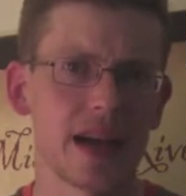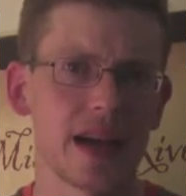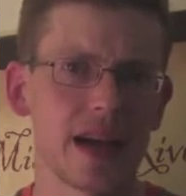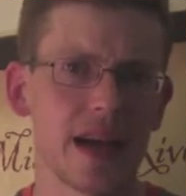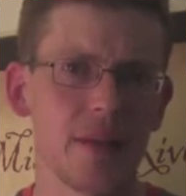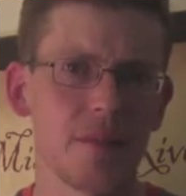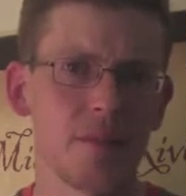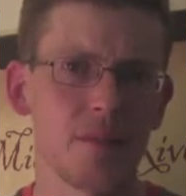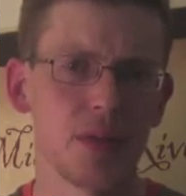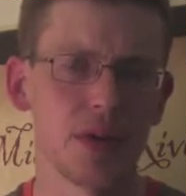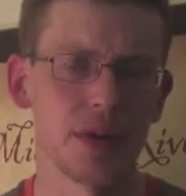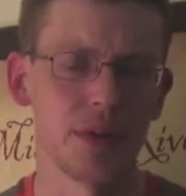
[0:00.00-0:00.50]
I
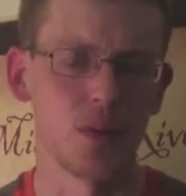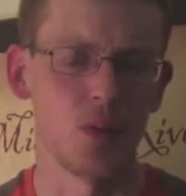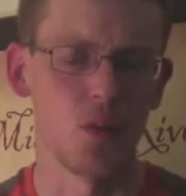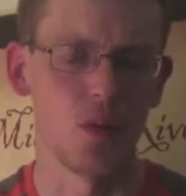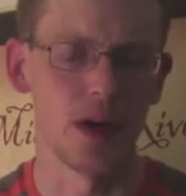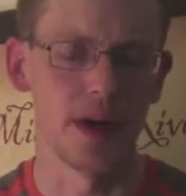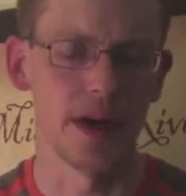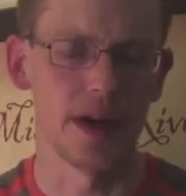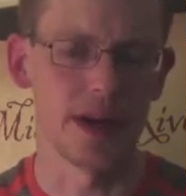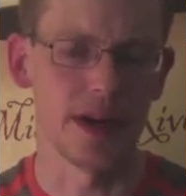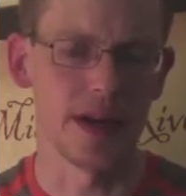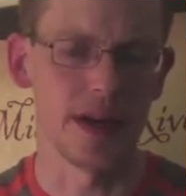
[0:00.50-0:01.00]
put
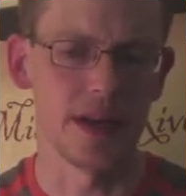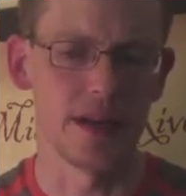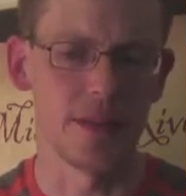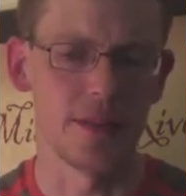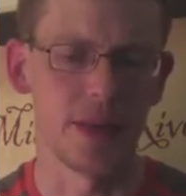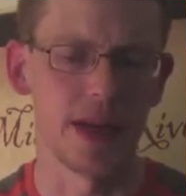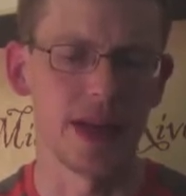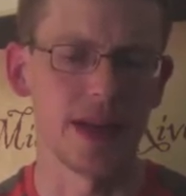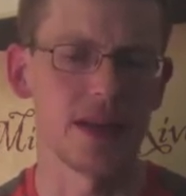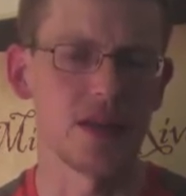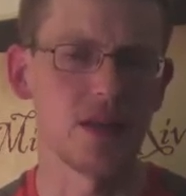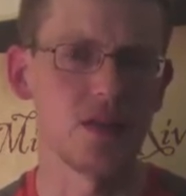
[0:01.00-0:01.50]
one in
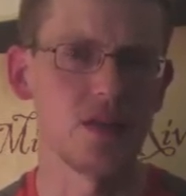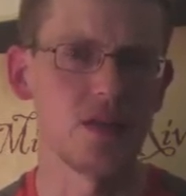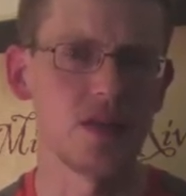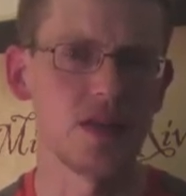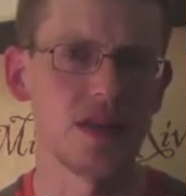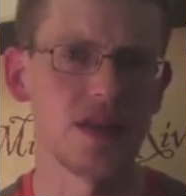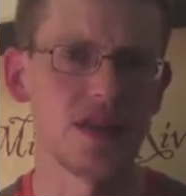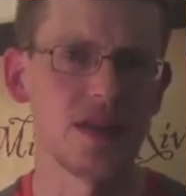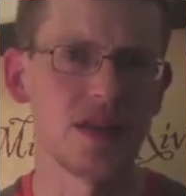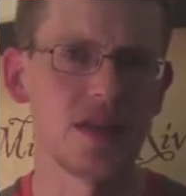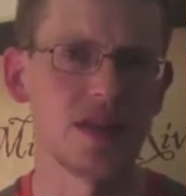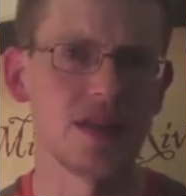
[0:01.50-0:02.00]
my
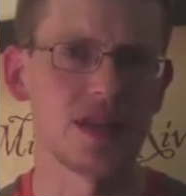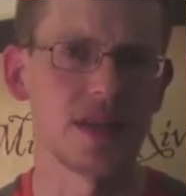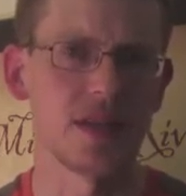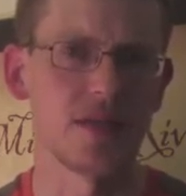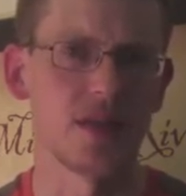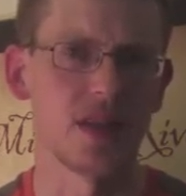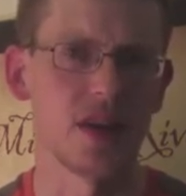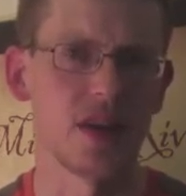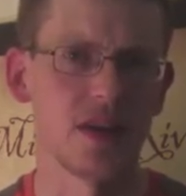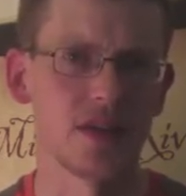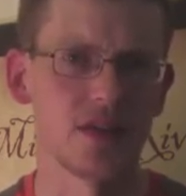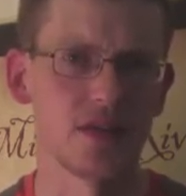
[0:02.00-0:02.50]
QCC
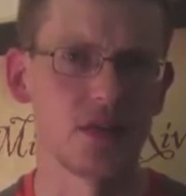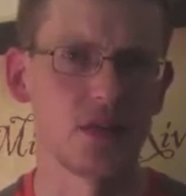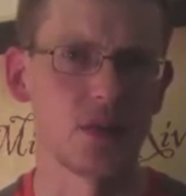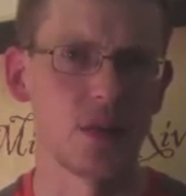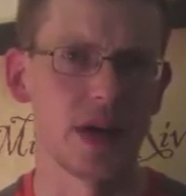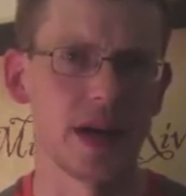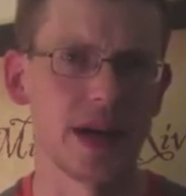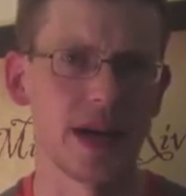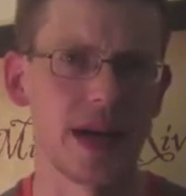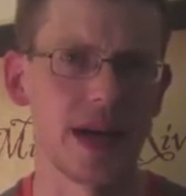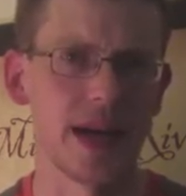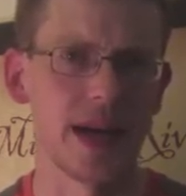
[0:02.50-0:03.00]
700 when
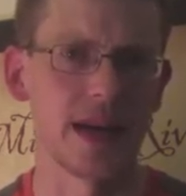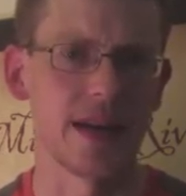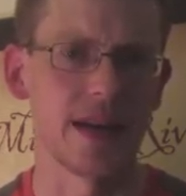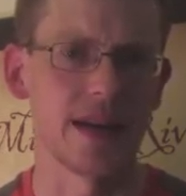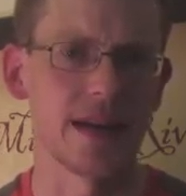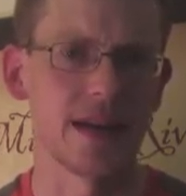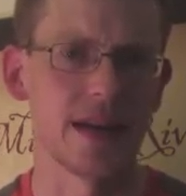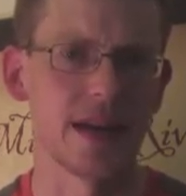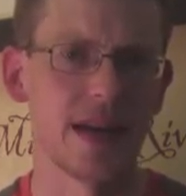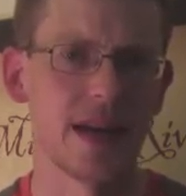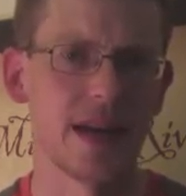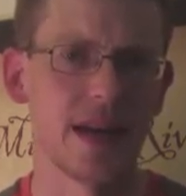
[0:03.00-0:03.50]
I had it.
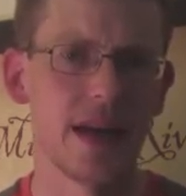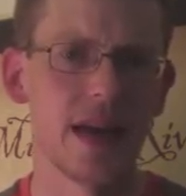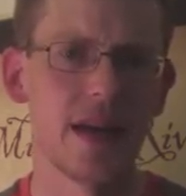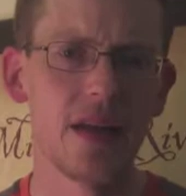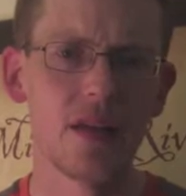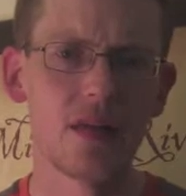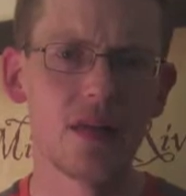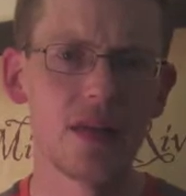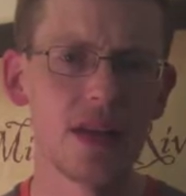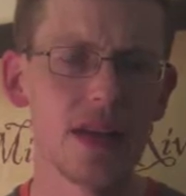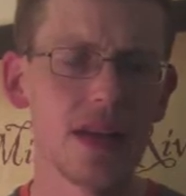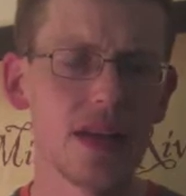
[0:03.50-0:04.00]

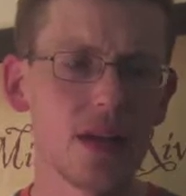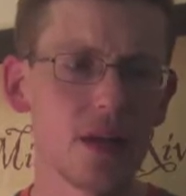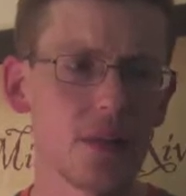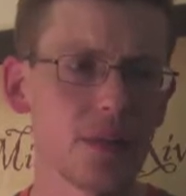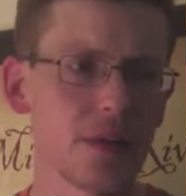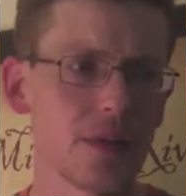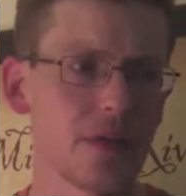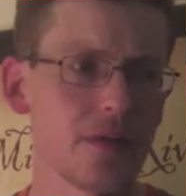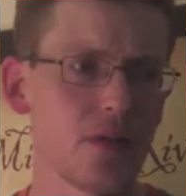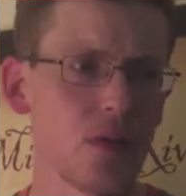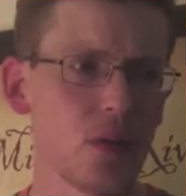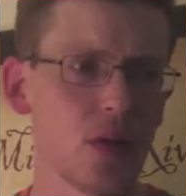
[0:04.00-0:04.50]
The year
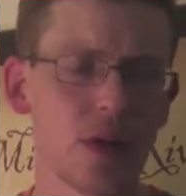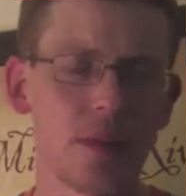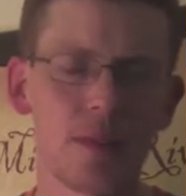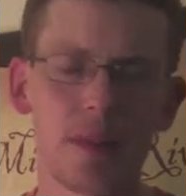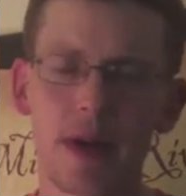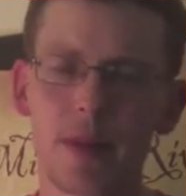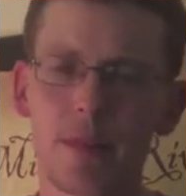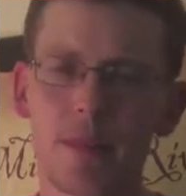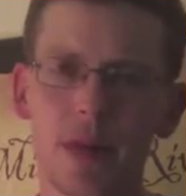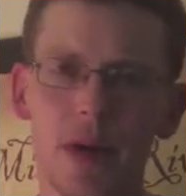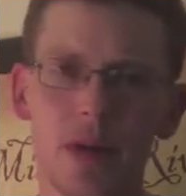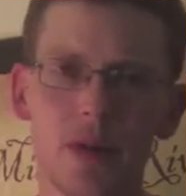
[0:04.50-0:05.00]
before,
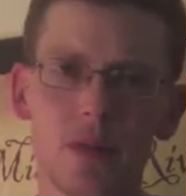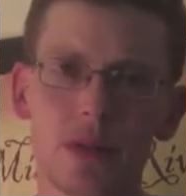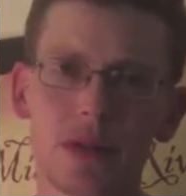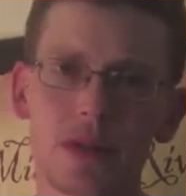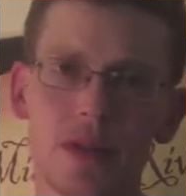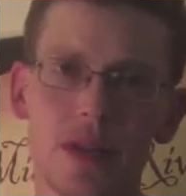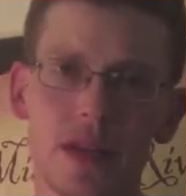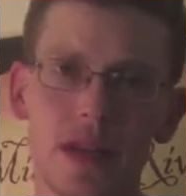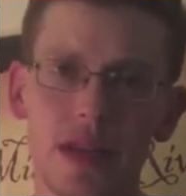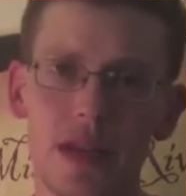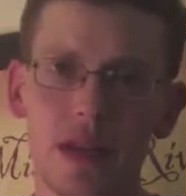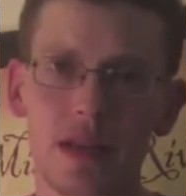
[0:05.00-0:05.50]
my butt was
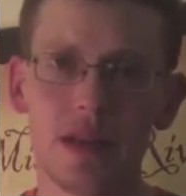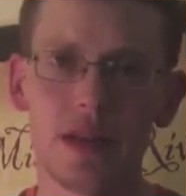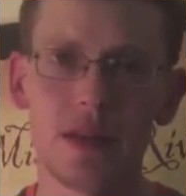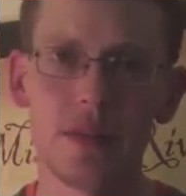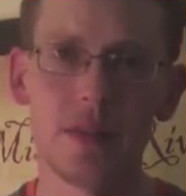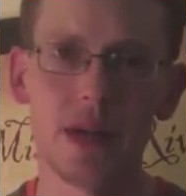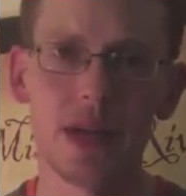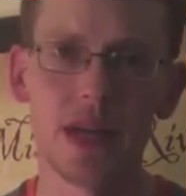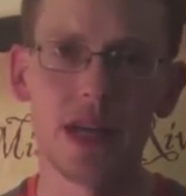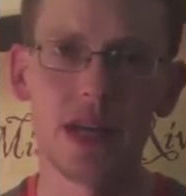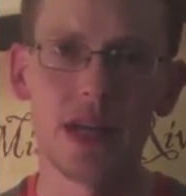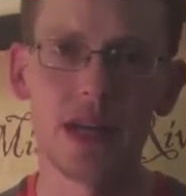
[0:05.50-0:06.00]
killing
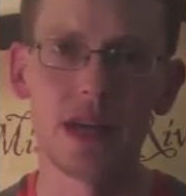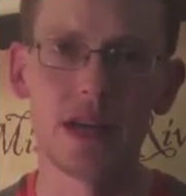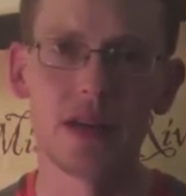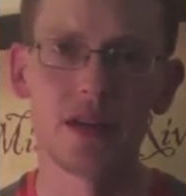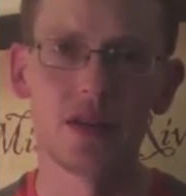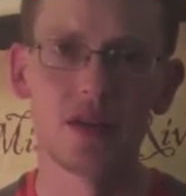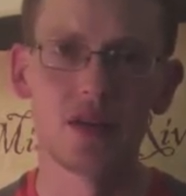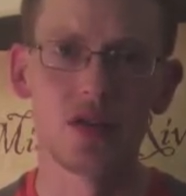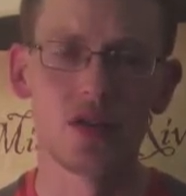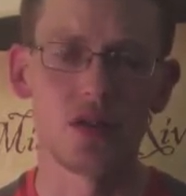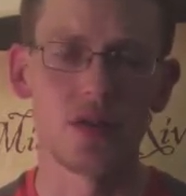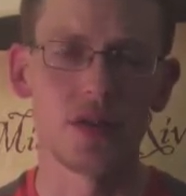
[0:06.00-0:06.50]
me
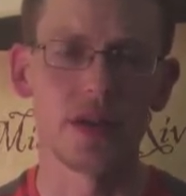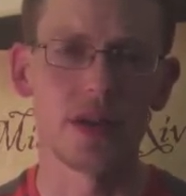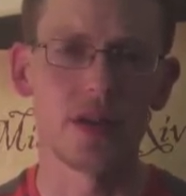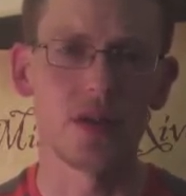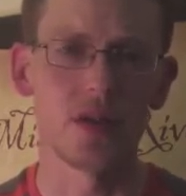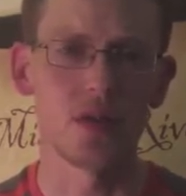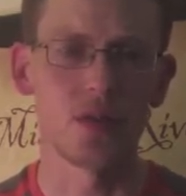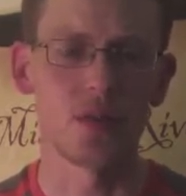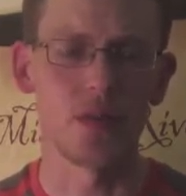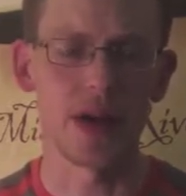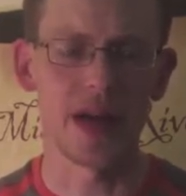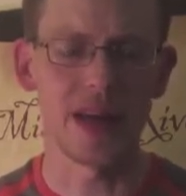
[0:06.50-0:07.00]
during
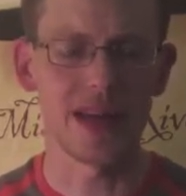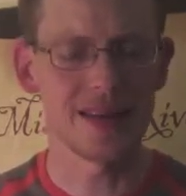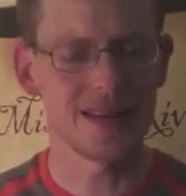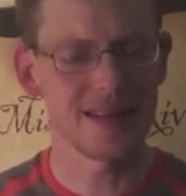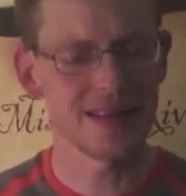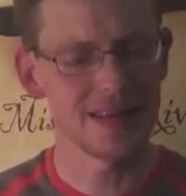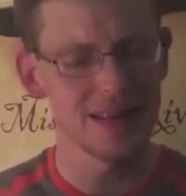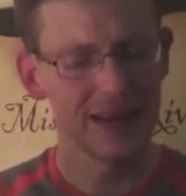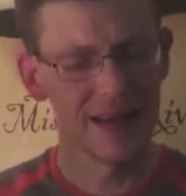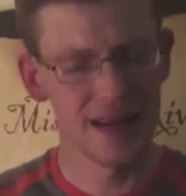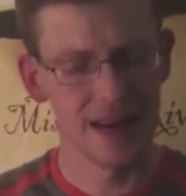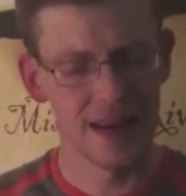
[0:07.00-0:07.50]
the
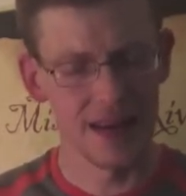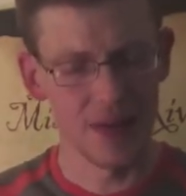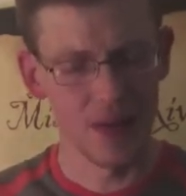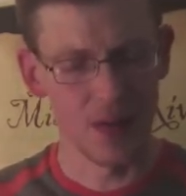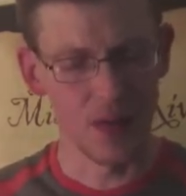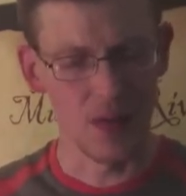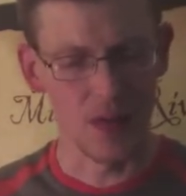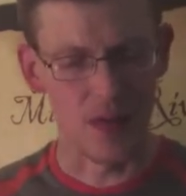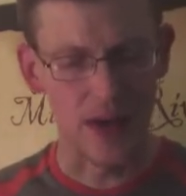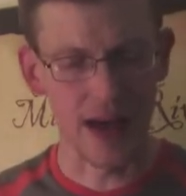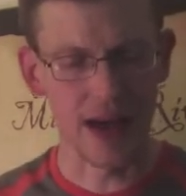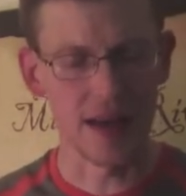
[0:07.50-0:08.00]
race.
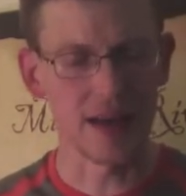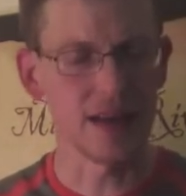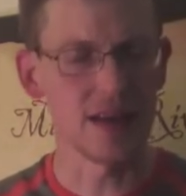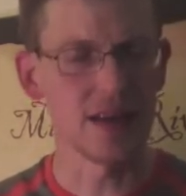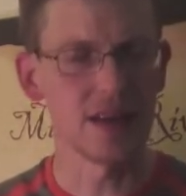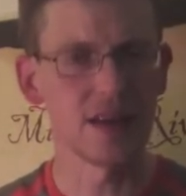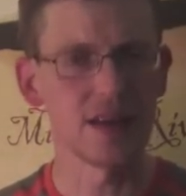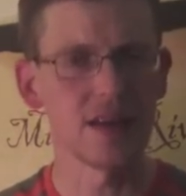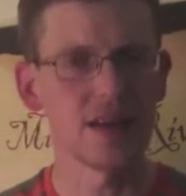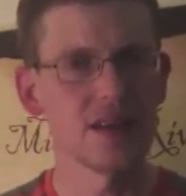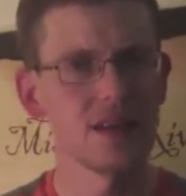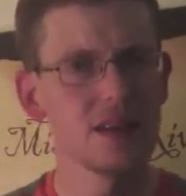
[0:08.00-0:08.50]
That
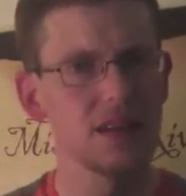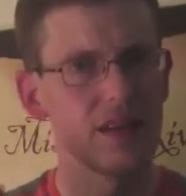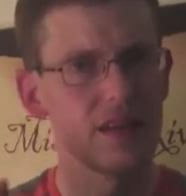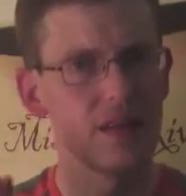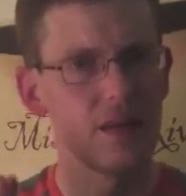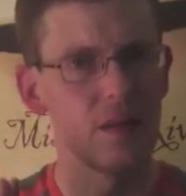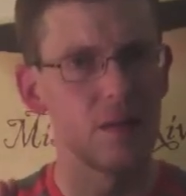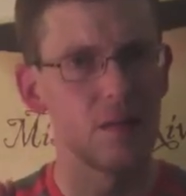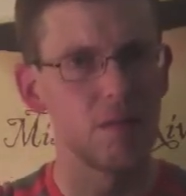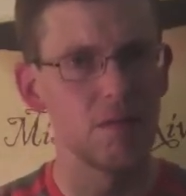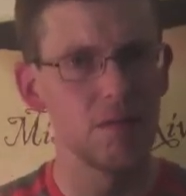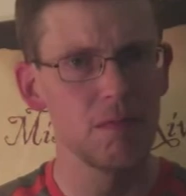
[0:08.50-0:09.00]
year,
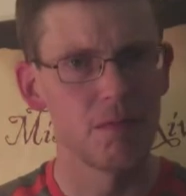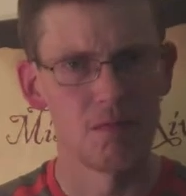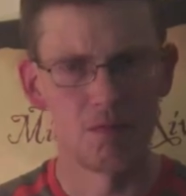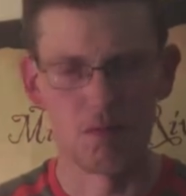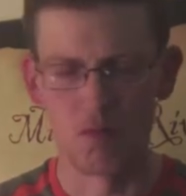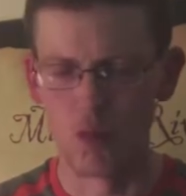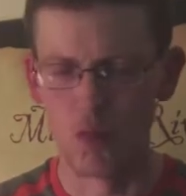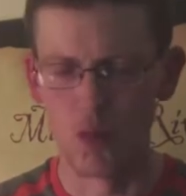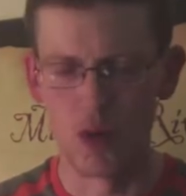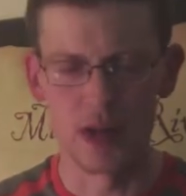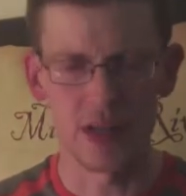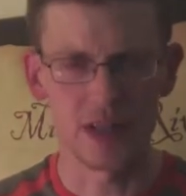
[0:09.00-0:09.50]

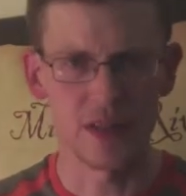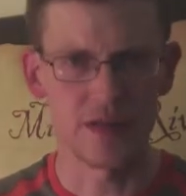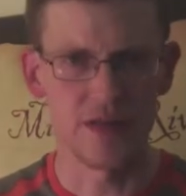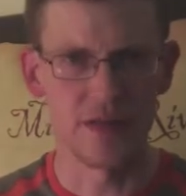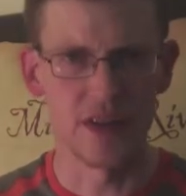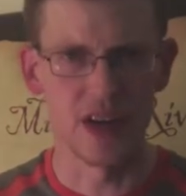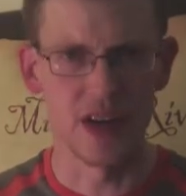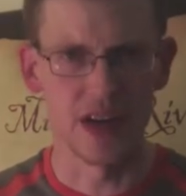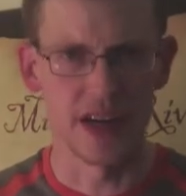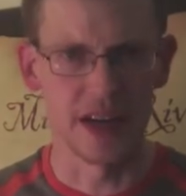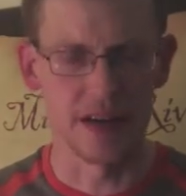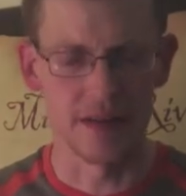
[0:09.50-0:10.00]
worked
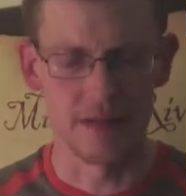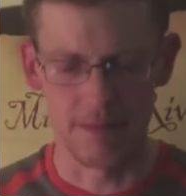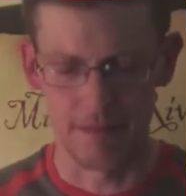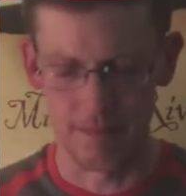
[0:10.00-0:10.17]
fine.